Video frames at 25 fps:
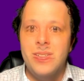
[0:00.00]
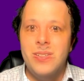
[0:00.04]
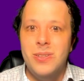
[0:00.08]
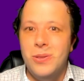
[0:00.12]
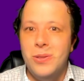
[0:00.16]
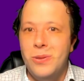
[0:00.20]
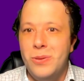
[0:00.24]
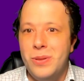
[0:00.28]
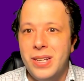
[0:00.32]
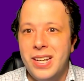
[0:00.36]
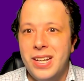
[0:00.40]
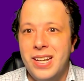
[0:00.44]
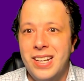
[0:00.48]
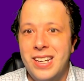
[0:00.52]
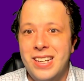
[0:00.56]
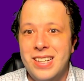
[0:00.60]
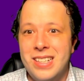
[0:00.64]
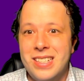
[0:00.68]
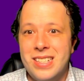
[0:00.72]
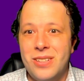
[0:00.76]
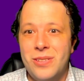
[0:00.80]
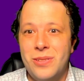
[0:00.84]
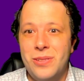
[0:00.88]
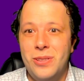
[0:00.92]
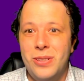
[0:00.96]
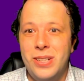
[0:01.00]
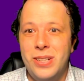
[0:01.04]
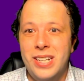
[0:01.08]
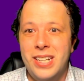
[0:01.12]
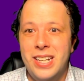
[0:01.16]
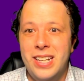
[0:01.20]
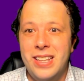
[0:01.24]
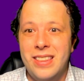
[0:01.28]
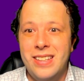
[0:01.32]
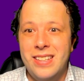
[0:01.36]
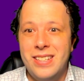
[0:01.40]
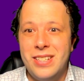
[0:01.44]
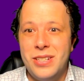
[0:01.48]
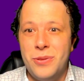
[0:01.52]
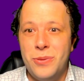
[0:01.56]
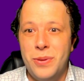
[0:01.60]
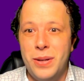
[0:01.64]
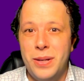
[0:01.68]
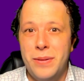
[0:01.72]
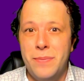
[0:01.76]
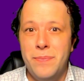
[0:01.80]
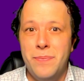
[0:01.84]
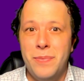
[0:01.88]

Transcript: Okay, so looking at this one,